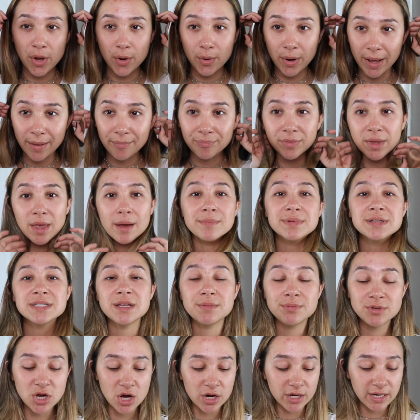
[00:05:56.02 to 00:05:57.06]
Okay, I'm gonna
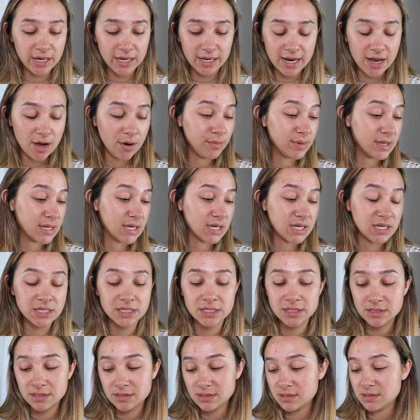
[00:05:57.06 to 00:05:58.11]
stop talking now
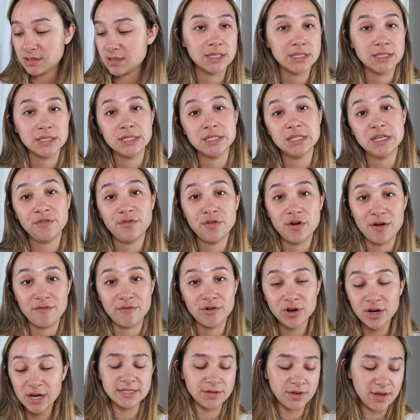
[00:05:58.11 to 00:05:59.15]
because it's gonna take
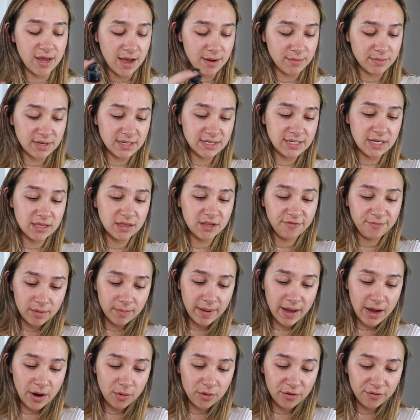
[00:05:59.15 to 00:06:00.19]
forever. So yeah, I'm gonna take the
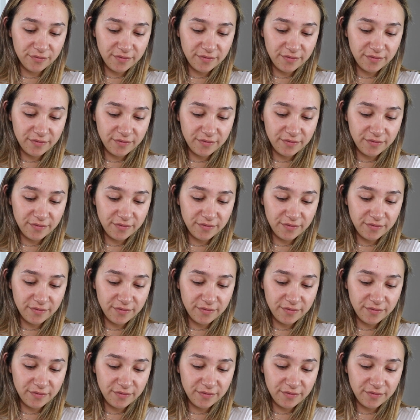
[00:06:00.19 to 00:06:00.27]
Power